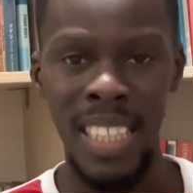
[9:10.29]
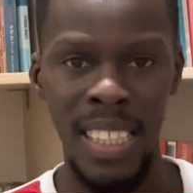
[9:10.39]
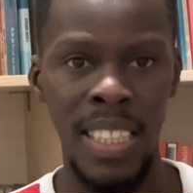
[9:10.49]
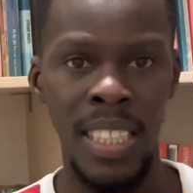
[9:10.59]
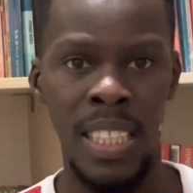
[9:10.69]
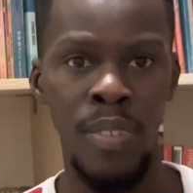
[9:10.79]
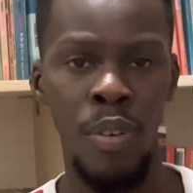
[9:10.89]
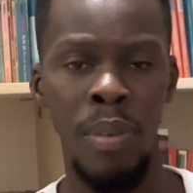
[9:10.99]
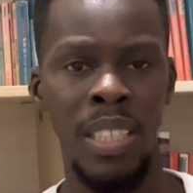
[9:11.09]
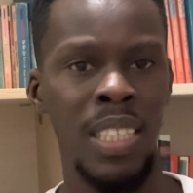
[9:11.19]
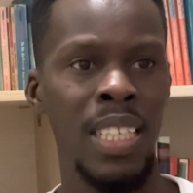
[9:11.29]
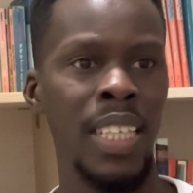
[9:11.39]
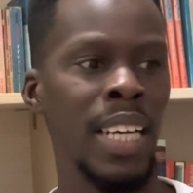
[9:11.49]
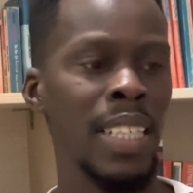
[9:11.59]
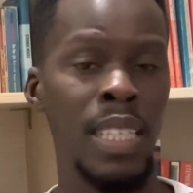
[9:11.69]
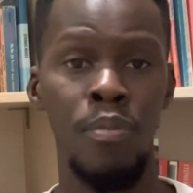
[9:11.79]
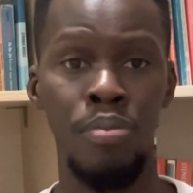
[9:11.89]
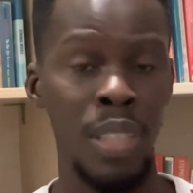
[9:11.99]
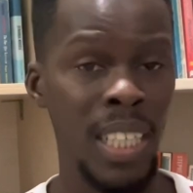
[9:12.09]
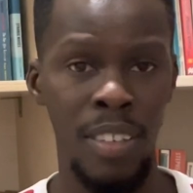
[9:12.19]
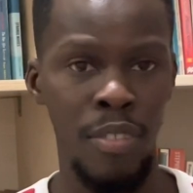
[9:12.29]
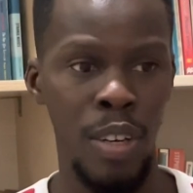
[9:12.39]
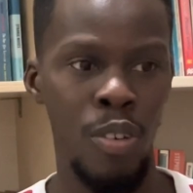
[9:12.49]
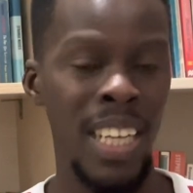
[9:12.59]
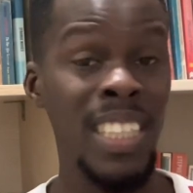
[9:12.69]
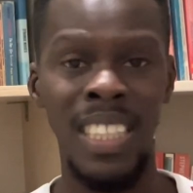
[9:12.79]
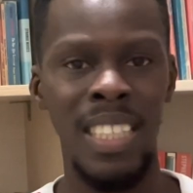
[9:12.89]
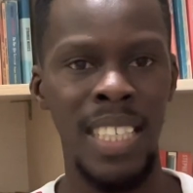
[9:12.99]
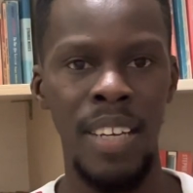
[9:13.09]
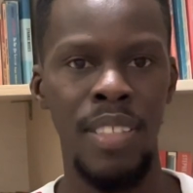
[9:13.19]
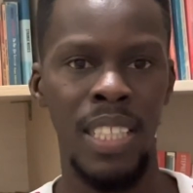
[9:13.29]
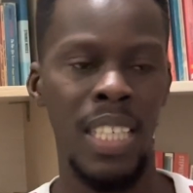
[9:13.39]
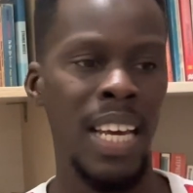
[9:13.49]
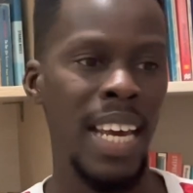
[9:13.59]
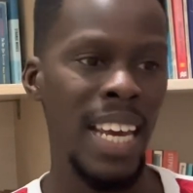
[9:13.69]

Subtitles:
clean sheets for Manchester United. Brilliant record, and he deserves it.